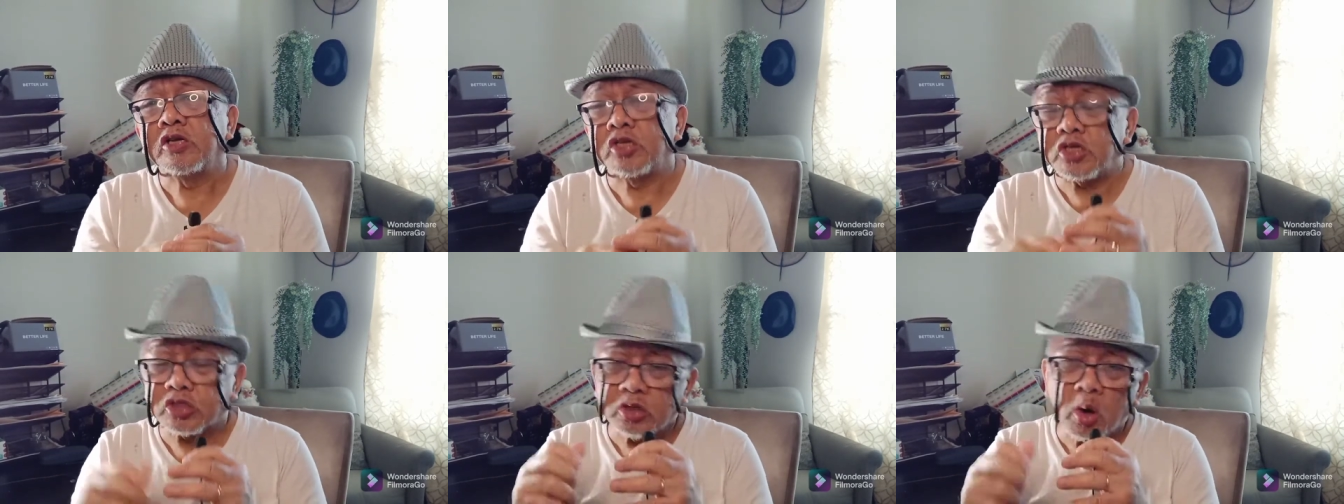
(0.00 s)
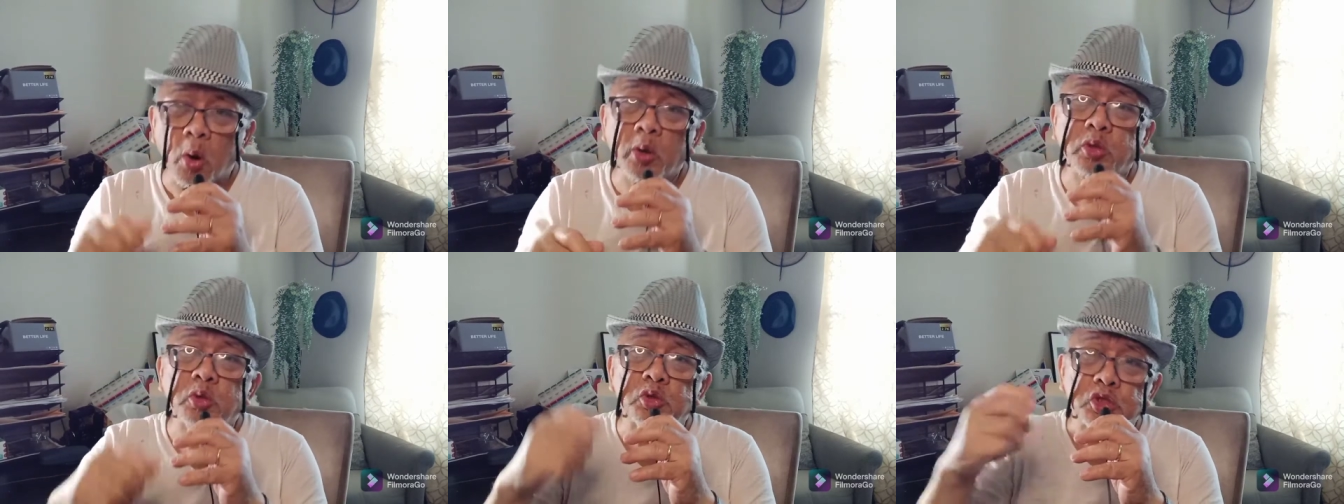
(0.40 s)
she's
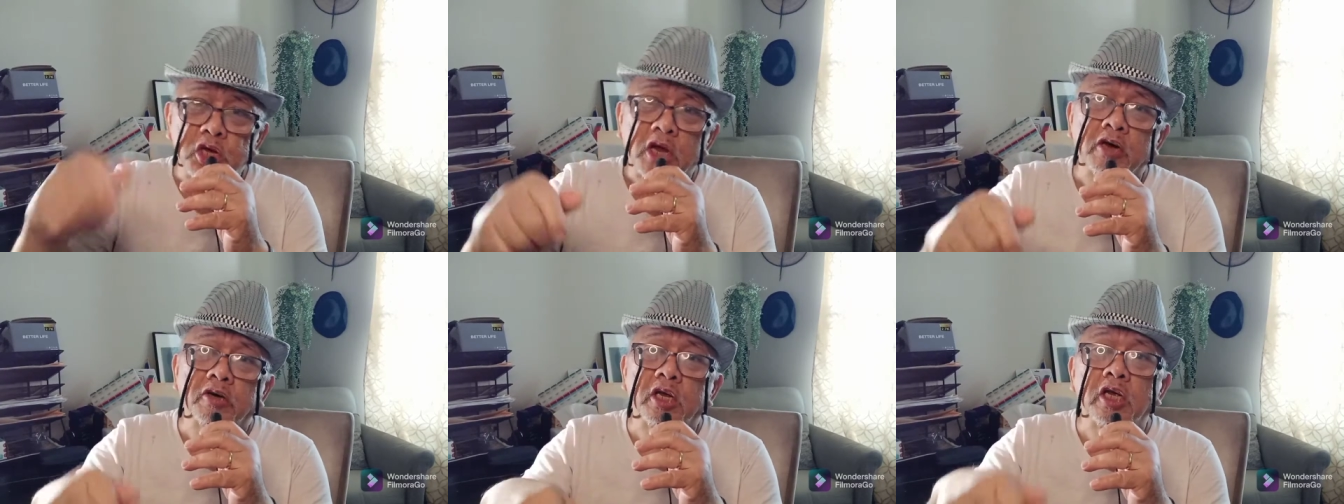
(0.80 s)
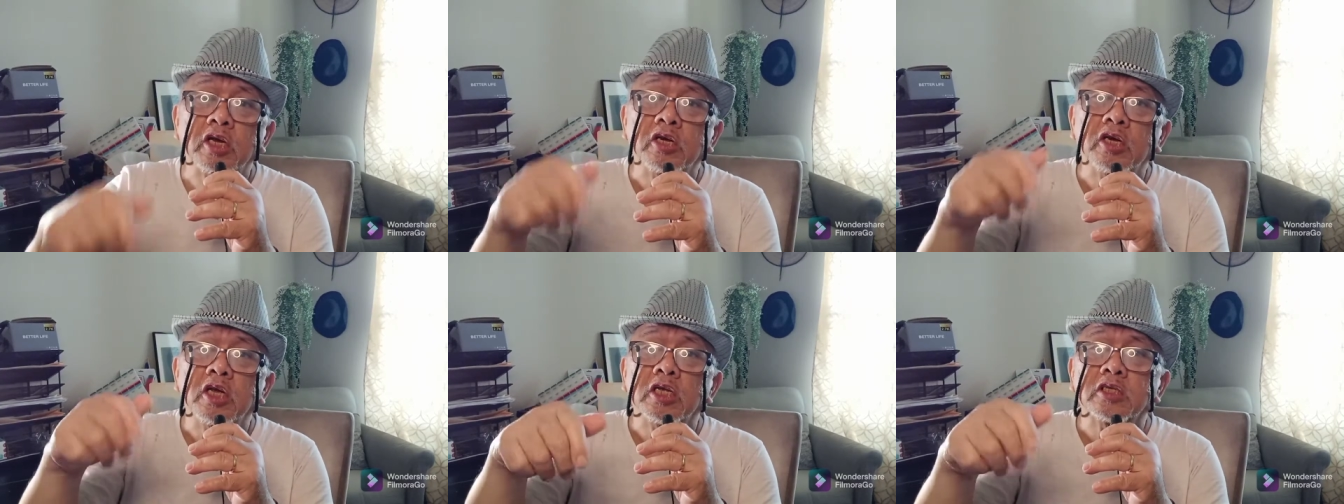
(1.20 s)
going to share
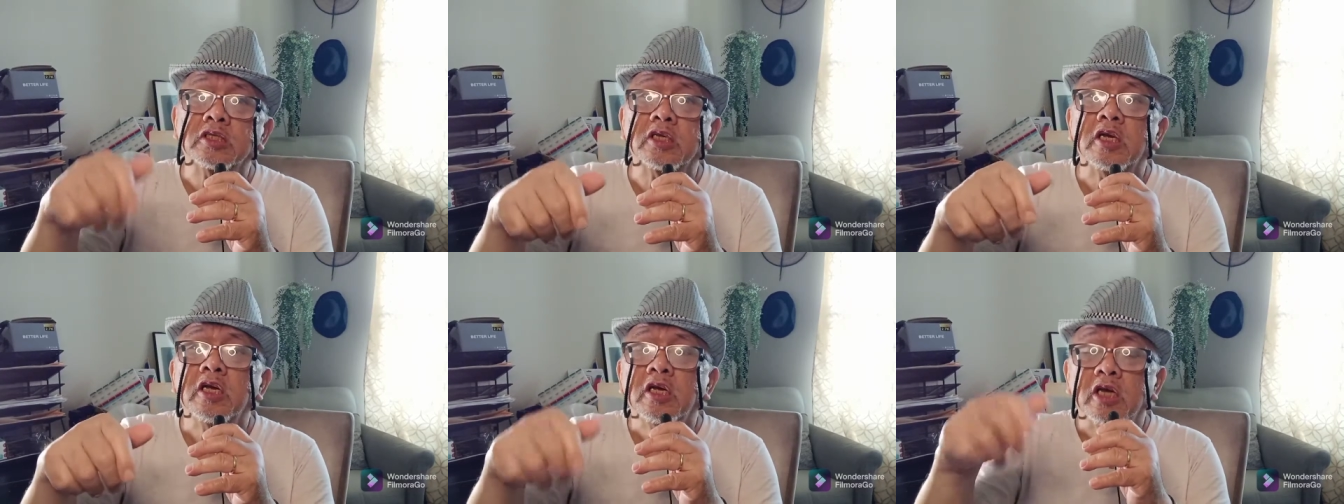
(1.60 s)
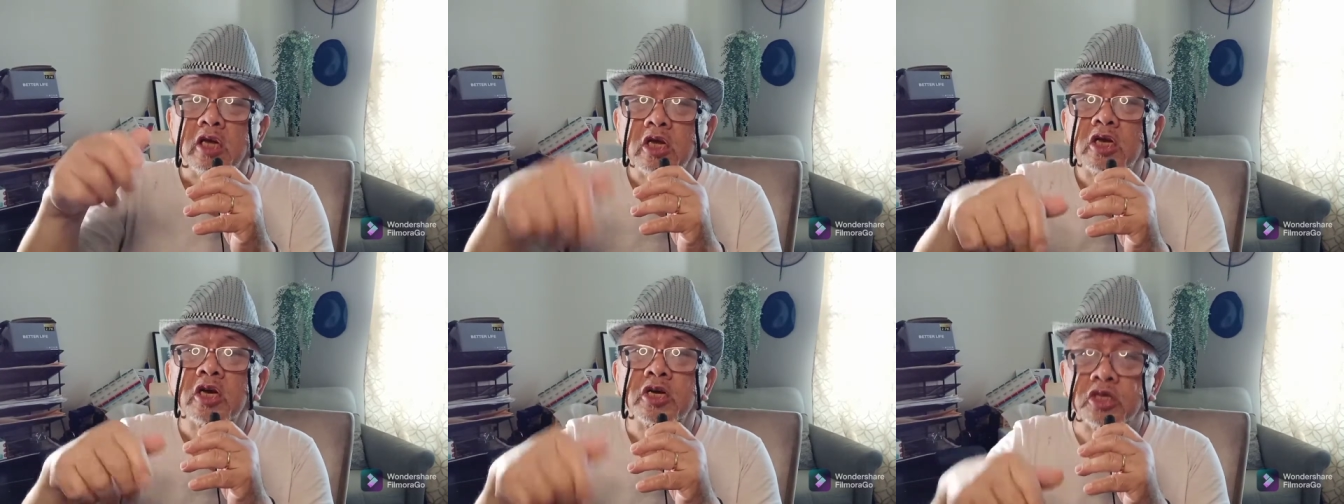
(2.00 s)
in this
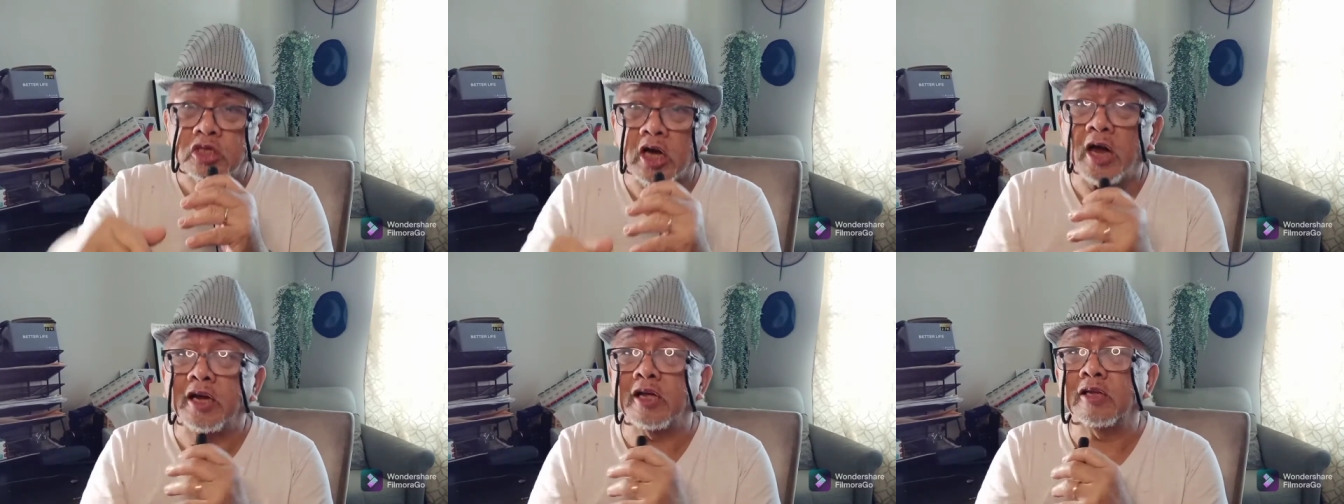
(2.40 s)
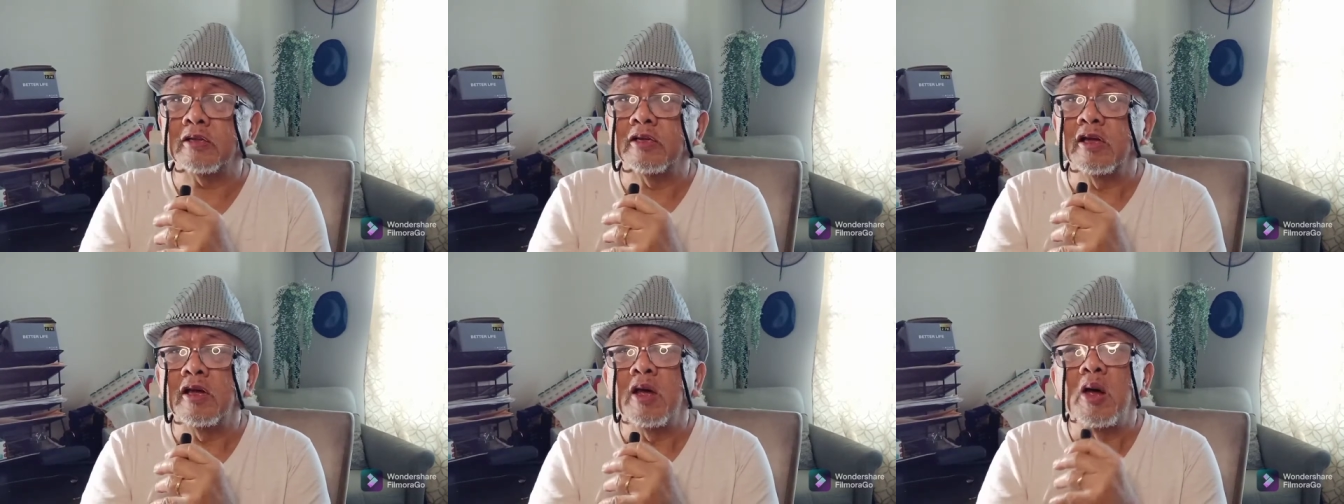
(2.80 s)
in her channel.